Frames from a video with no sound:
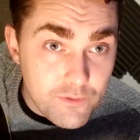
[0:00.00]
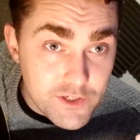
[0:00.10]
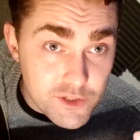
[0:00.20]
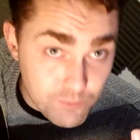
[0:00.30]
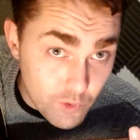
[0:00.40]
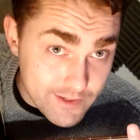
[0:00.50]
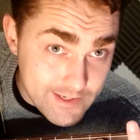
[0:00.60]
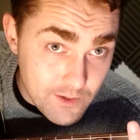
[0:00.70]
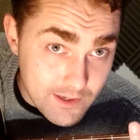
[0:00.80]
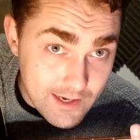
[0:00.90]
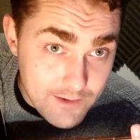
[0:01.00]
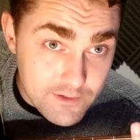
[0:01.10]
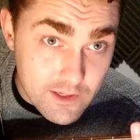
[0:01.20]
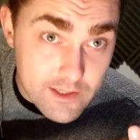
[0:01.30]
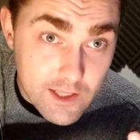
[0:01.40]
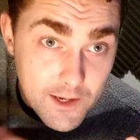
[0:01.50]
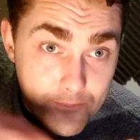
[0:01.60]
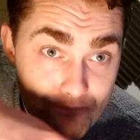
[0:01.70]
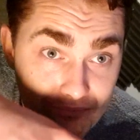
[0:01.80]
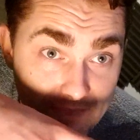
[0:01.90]
I just brought it down and left it like that,
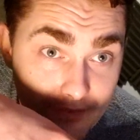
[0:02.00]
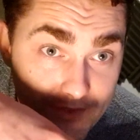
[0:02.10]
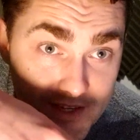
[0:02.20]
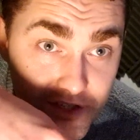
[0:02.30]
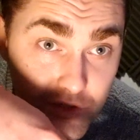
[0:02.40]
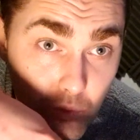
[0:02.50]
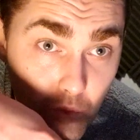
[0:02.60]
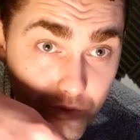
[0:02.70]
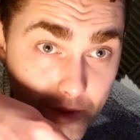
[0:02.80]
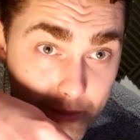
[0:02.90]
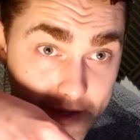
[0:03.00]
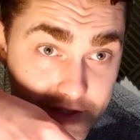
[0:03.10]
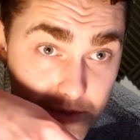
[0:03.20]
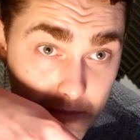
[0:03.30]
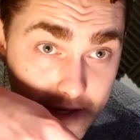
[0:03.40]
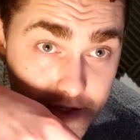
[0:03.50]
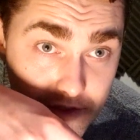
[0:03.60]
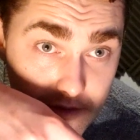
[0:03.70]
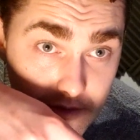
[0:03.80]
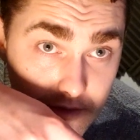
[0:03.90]
this is the one that makes it
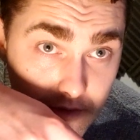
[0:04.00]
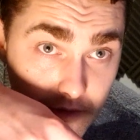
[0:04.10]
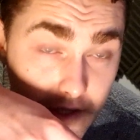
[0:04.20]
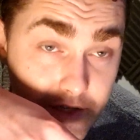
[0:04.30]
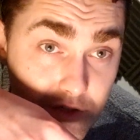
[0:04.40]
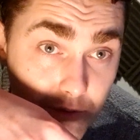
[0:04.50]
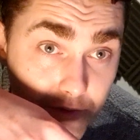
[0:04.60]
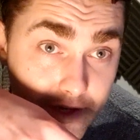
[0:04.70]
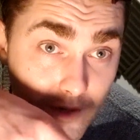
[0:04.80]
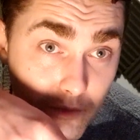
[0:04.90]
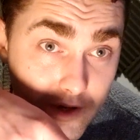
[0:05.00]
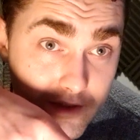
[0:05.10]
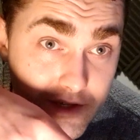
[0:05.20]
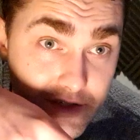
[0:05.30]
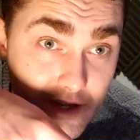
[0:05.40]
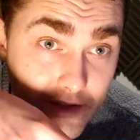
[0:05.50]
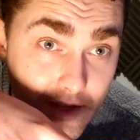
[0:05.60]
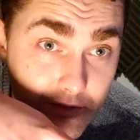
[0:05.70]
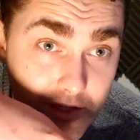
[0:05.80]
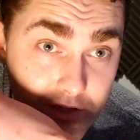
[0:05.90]
major. Okay, so if I get rid of this and
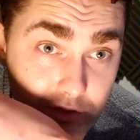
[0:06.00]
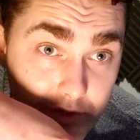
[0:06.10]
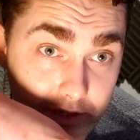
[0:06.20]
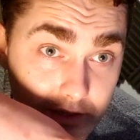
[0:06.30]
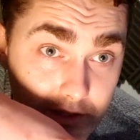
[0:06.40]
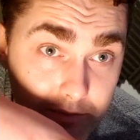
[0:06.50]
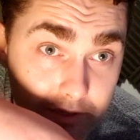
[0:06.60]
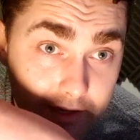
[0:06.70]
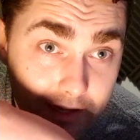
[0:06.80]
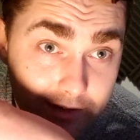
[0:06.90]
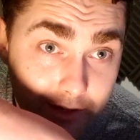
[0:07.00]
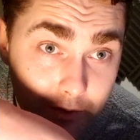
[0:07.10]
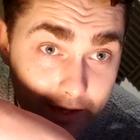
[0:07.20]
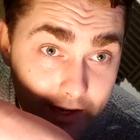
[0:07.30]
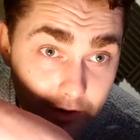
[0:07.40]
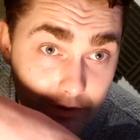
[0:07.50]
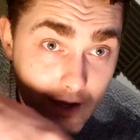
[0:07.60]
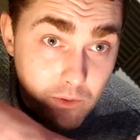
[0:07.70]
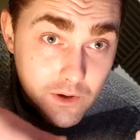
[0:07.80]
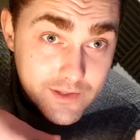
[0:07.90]
then this string is being held down here
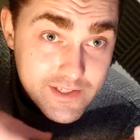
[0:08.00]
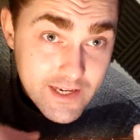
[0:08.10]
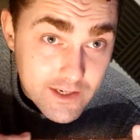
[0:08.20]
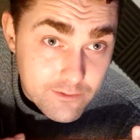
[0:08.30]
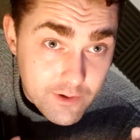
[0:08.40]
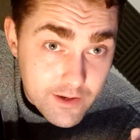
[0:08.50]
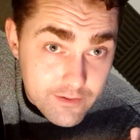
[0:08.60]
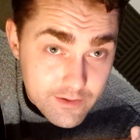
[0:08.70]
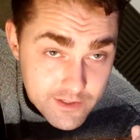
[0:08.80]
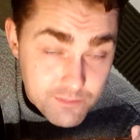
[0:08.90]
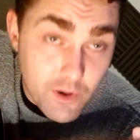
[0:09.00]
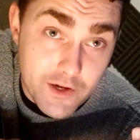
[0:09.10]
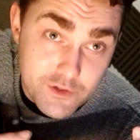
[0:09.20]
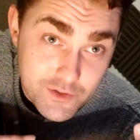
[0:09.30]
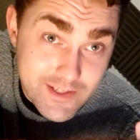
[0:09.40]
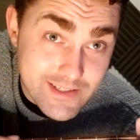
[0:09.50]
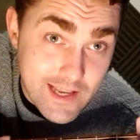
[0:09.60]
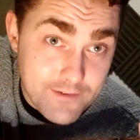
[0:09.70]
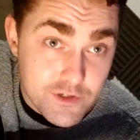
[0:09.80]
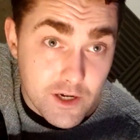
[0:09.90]
now on the second fret, it's minor. So this is
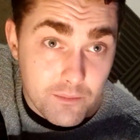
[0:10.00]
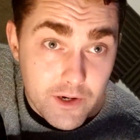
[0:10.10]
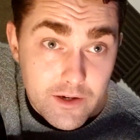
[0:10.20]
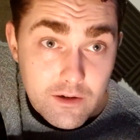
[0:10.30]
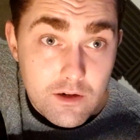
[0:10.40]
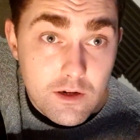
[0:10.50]
F sharp minor.